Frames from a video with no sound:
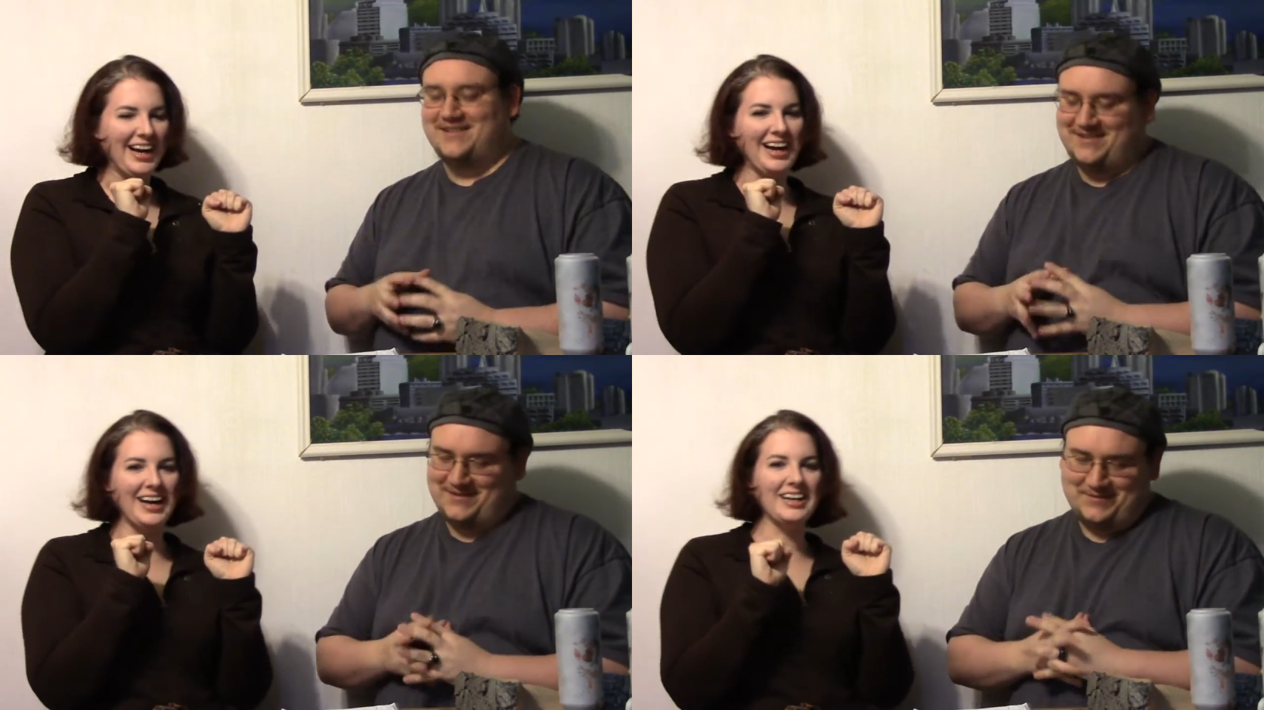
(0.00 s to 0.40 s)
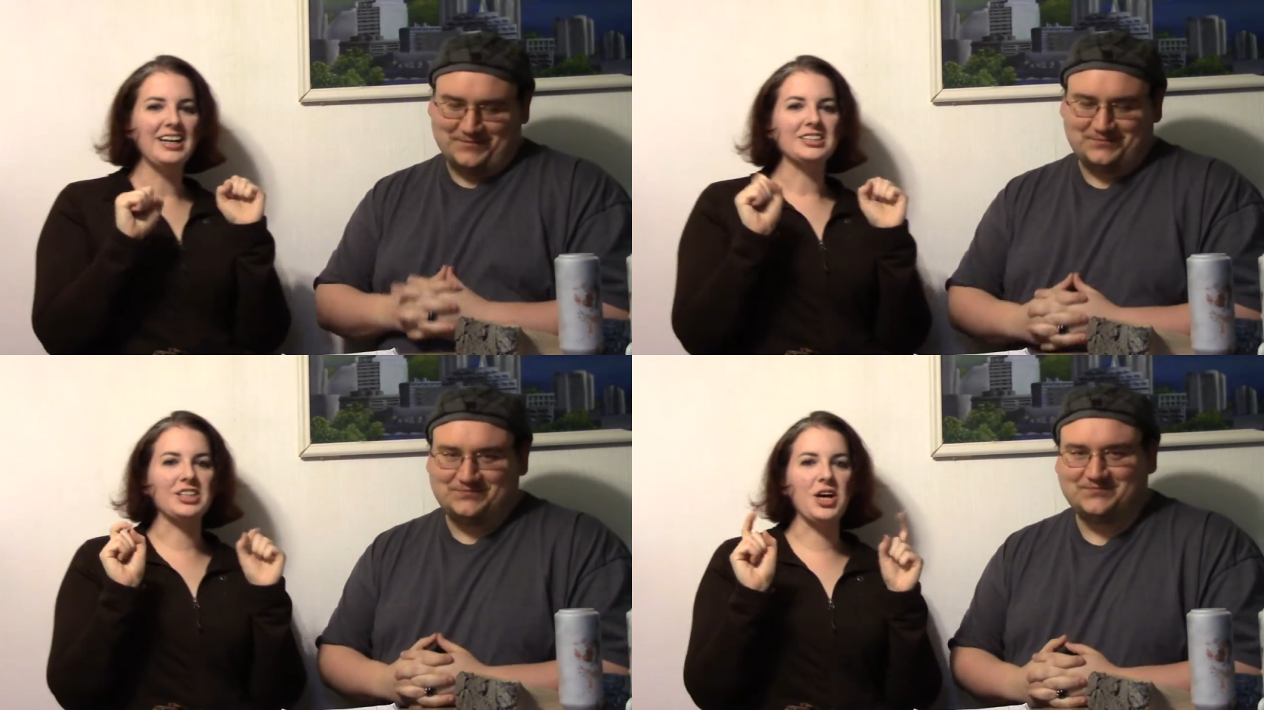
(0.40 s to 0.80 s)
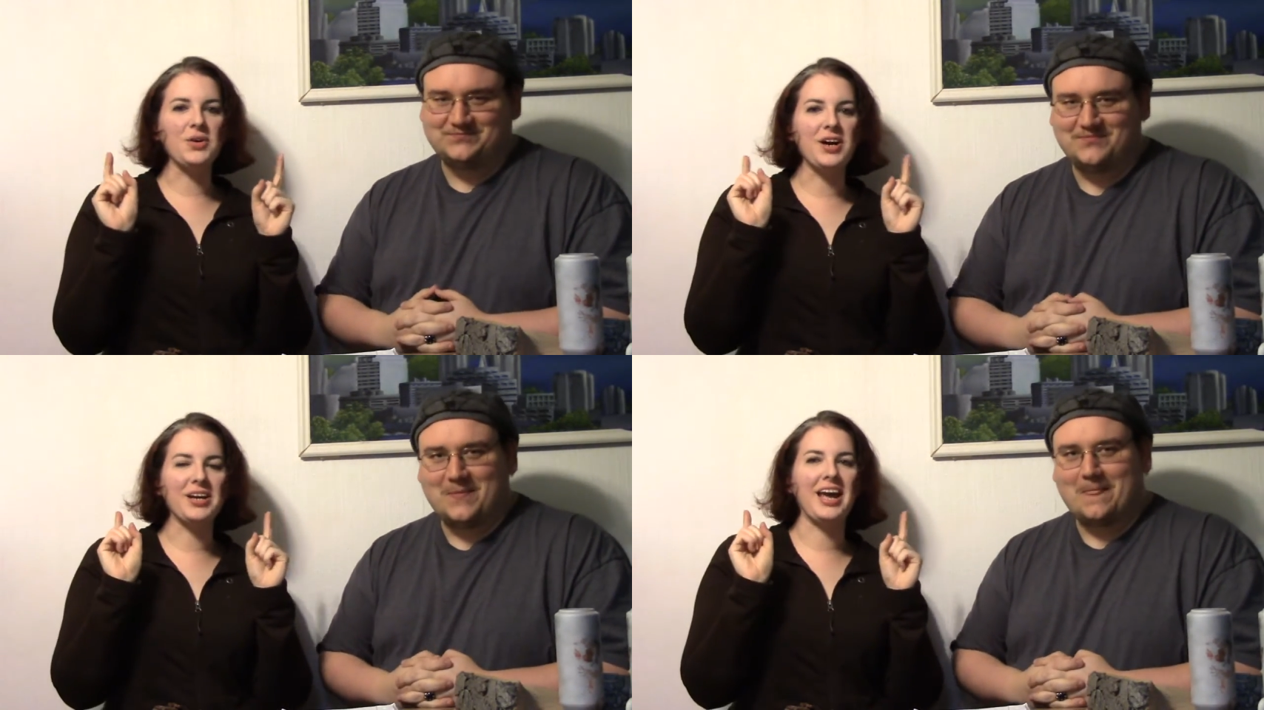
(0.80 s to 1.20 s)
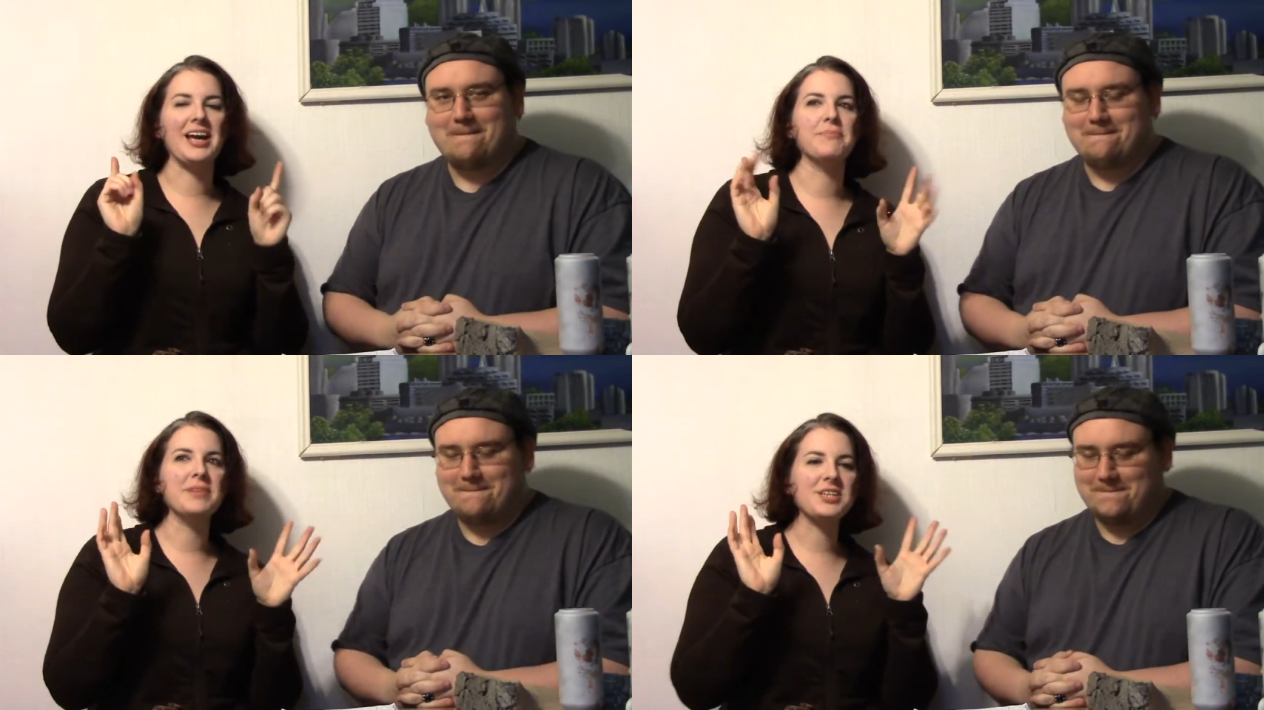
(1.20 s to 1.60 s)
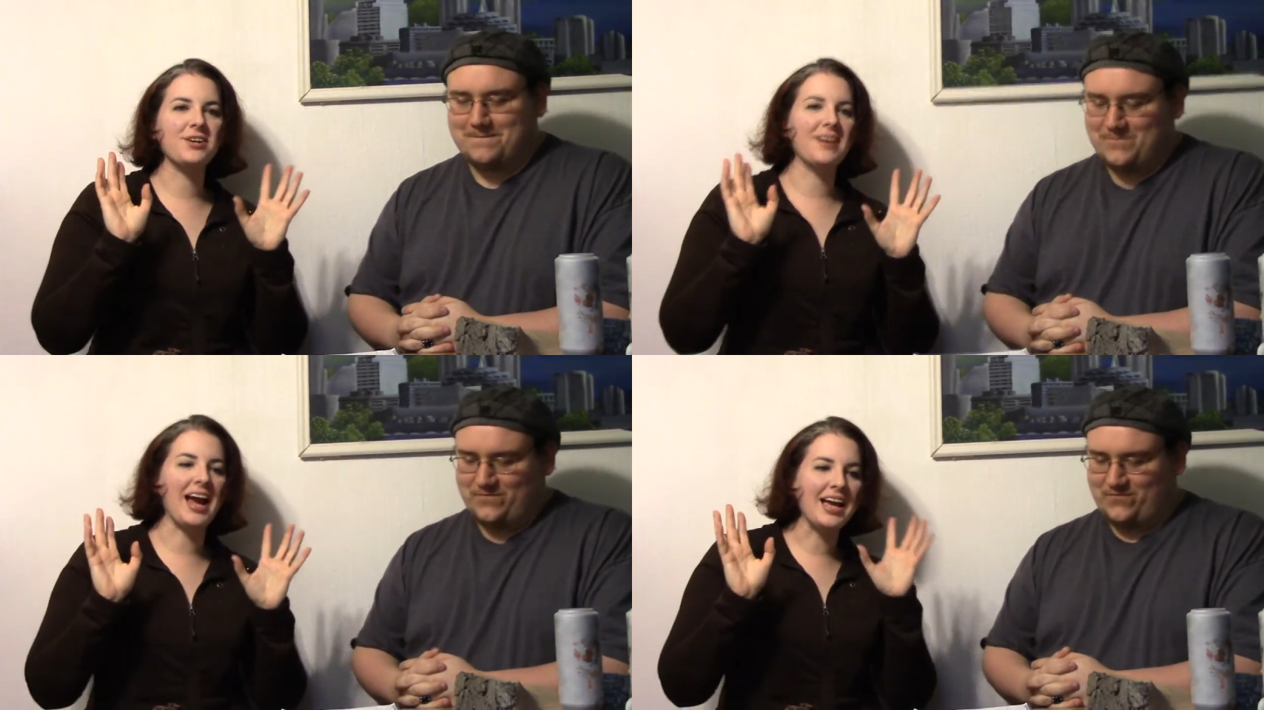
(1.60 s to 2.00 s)
Speaker 1: Uh, so, okay,
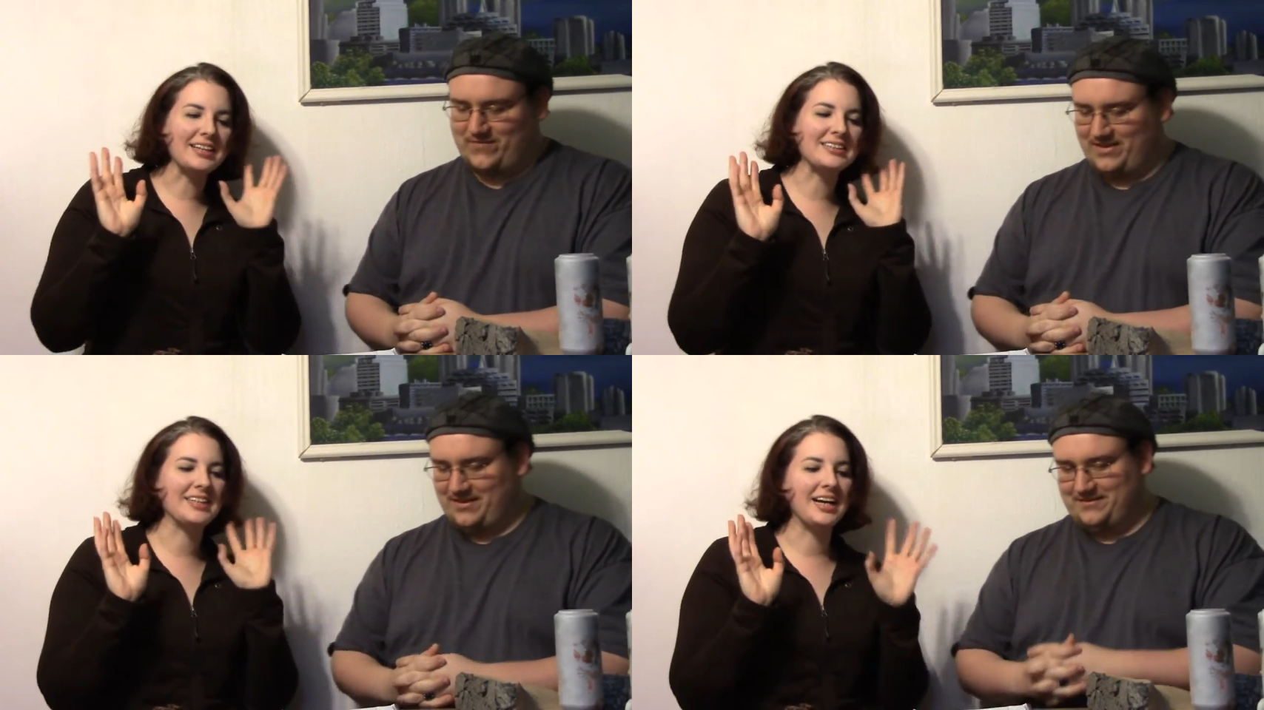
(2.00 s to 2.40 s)
Mr. Alex